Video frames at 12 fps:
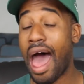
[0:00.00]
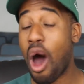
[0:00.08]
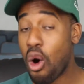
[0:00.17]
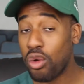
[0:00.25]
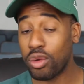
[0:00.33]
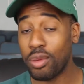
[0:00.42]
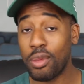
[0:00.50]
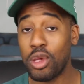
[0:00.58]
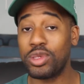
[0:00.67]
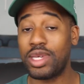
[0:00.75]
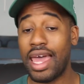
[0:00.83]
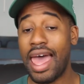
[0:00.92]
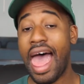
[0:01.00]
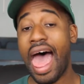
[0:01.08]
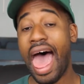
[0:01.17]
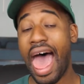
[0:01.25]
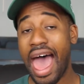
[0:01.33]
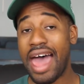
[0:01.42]
almost
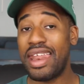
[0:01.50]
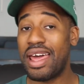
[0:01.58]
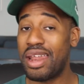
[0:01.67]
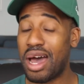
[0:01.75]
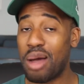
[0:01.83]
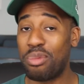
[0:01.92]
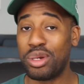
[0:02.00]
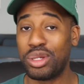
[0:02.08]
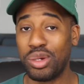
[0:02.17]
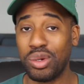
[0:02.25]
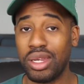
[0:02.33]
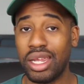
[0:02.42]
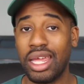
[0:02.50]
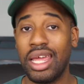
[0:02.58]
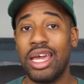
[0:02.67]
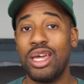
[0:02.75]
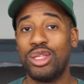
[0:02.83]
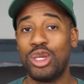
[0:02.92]
had an
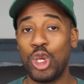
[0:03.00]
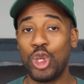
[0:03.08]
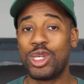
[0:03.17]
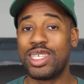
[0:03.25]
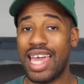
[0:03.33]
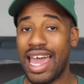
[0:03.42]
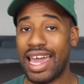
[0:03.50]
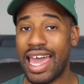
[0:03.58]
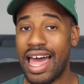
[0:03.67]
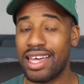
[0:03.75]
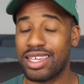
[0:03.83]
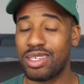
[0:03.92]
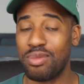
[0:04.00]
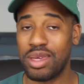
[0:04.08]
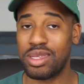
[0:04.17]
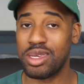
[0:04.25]
opportunity to sack Alex Smith,